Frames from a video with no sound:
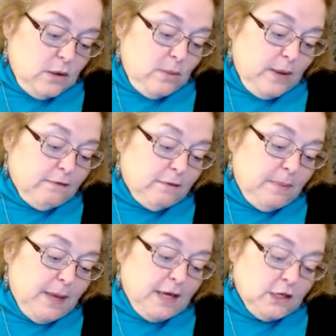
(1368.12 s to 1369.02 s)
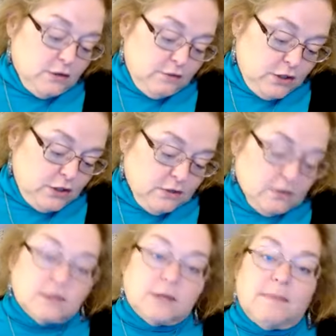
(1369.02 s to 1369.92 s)
We have the Page of
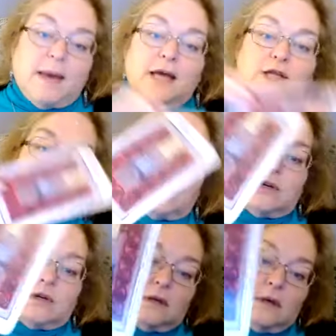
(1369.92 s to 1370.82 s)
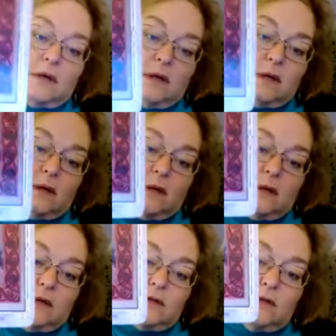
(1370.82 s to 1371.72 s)
Shields, the Badger.
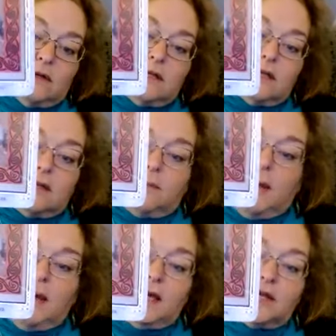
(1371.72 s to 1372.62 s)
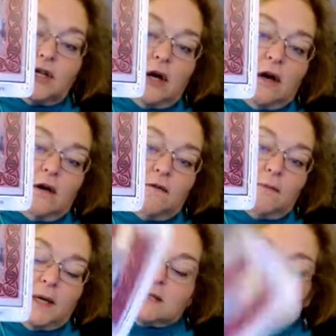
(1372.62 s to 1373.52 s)
So this is the Page of
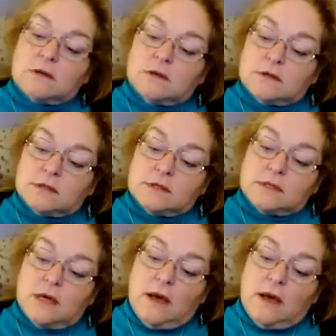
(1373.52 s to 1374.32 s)
Pentacles.